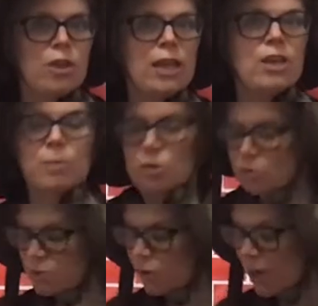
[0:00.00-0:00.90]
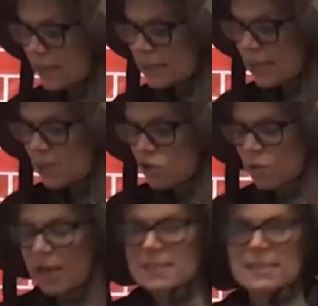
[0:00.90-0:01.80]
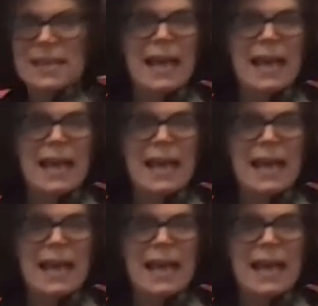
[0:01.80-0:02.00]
It can be used for anti-stress.